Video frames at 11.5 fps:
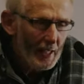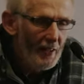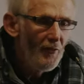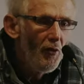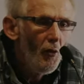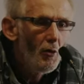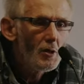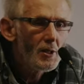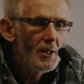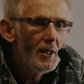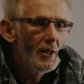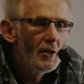falls
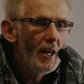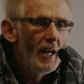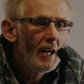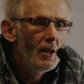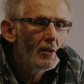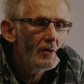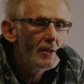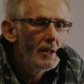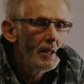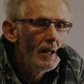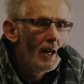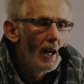to the ground
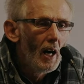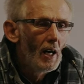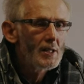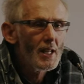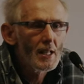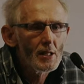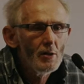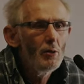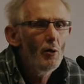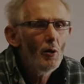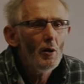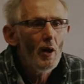and says,
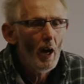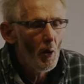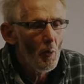Lord,